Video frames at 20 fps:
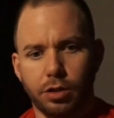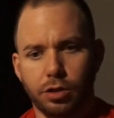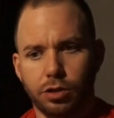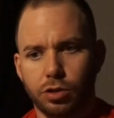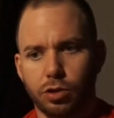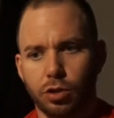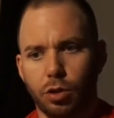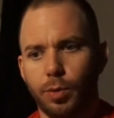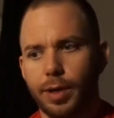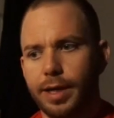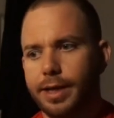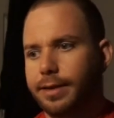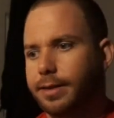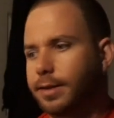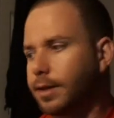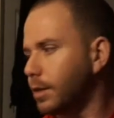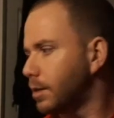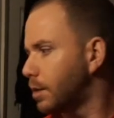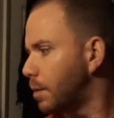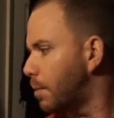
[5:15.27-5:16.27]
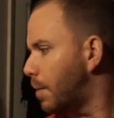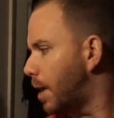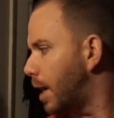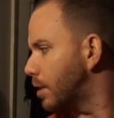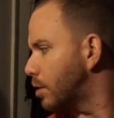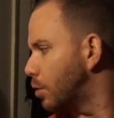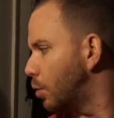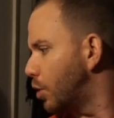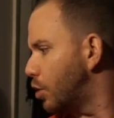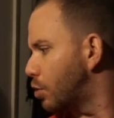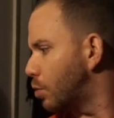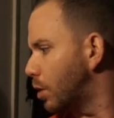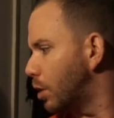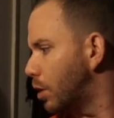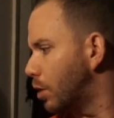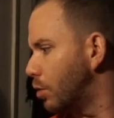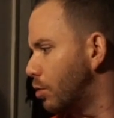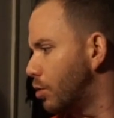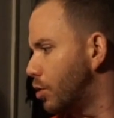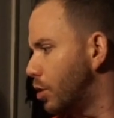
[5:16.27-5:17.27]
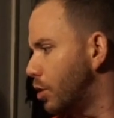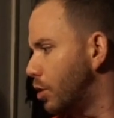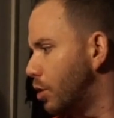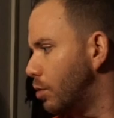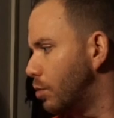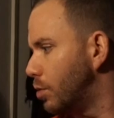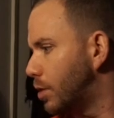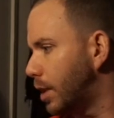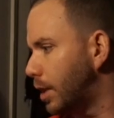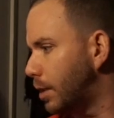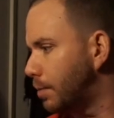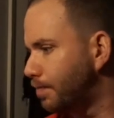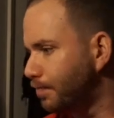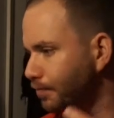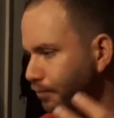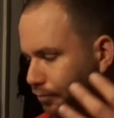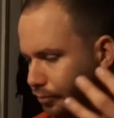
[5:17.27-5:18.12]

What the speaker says: So it doesn't matter which one of those you're using,